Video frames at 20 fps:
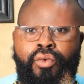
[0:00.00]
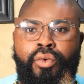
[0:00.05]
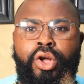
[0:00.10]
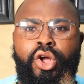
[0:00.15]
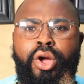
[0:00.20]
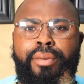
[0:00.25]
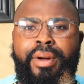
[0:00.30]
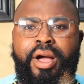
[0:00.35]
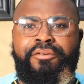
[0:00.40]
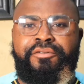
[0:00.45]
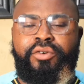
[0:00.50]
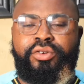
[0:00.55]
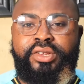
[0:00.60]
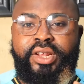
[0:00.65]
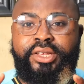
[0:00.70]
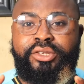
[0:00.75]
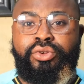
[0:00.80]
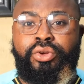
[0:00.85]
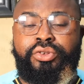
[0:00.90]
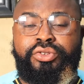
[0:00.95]
Welcome back, folks.
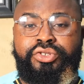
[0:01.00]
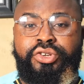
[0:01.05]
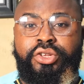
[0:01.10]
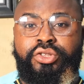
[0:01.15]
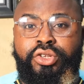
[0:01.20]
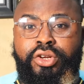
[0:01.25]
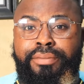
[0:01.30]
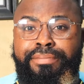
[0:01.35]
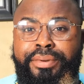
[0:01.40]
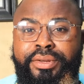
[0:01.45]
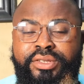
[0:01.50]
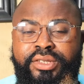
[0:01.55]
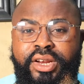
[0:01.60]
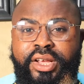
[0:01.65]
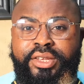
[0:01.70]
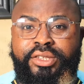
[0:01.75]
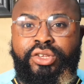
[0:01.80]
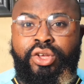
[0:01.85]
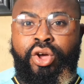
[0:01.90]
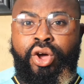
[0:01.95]
Let's go straight to the
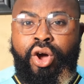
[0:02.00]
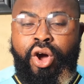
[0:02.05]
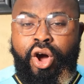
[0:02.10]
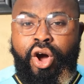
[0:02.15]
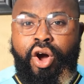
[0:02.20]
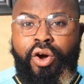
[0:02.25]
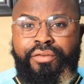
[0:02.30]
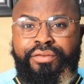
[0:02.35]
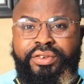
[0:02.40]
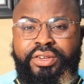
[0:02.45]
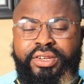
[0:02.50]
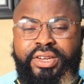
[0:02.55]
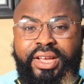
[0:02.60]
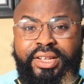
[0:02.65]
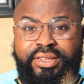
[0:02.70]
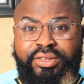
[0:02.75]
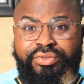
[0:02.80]
business of the day.